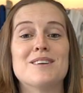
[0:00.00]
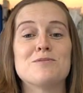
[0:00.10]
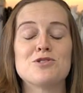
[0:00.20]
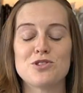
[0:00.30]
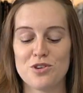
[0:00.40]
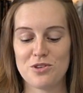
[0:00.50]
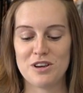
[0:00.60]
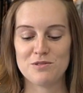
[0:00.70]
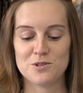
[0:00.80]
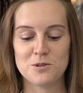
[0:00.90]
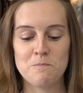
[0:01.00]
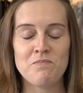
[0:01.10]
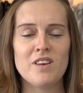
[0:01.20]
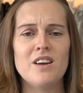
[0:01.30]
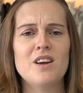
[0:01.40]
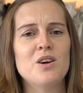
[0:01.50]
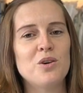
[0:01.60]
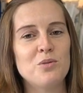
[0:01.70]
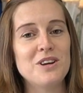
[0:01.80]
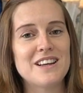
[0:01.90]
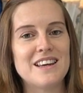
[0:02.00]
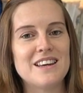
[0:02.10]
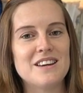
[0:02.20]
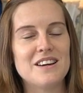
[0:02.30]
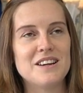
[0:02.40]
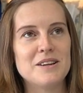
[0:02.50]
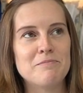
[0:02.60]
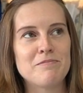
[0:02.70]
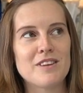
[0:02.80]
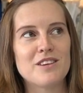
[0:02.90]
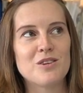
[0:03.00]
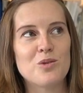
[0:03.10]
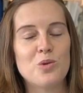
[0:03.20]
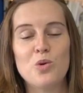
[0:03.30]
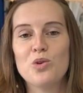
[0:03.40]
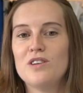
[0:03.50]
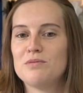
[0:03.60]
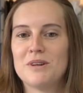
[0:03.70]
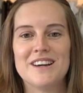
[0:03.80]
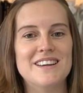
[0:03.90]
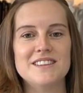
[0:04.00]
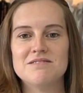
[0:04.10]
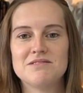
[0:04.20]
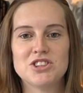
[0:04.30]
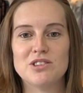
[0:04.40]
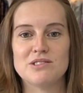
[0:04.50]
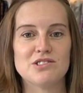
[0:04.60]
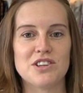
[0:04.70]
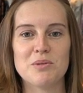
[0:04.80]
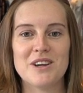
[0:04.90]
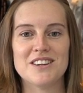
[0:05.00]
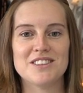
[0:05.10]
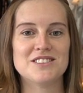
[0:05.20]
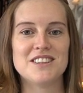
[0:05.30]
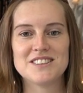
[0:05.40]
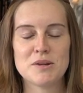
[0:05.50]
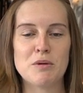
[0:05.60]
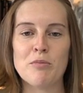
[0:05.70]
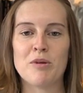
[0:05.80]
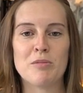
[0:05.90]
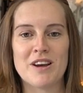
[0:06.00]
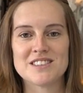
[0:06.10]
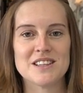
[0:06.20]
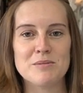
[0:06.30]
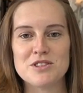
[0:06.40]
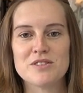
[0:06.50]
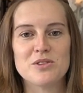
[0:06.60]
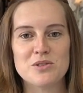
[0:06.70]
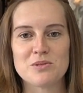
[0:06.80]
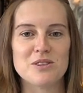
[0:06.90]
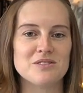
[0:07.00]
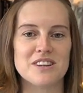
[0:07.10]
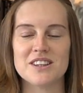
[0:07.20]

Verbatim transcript: I'm so grateful. Weirdly, um, all of mine sold straight away because I sell my, my, bags like most of you as well.